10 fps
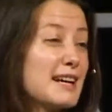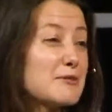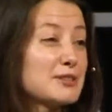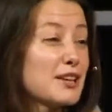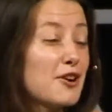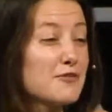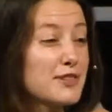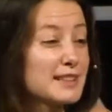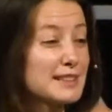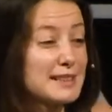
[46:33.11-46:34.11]
And I would say
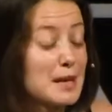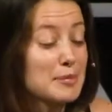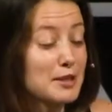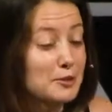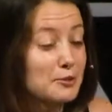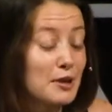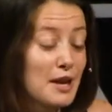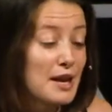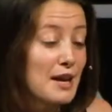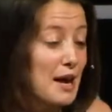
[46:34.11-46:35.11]
confidence is the ability to
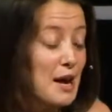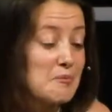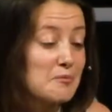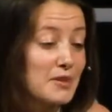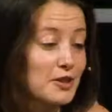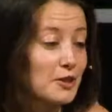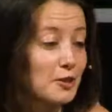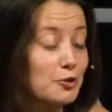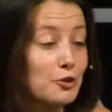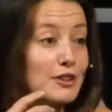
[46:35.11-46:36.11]

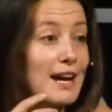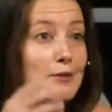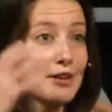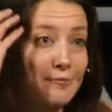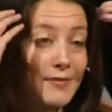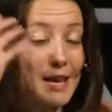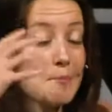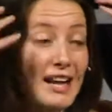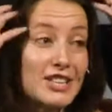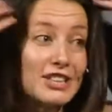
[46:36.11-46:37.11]
you know, turn our
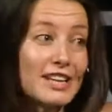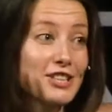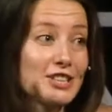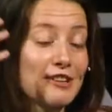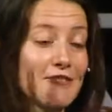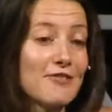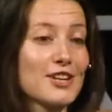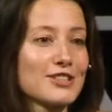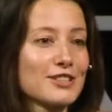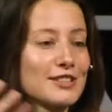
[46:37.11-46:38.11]
imagination and
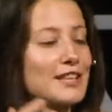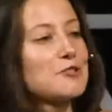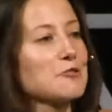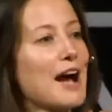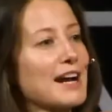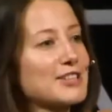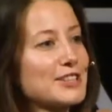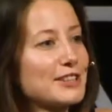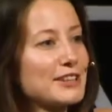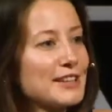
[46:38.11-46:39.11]
visions into
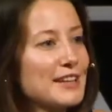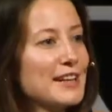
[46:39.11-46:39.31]
action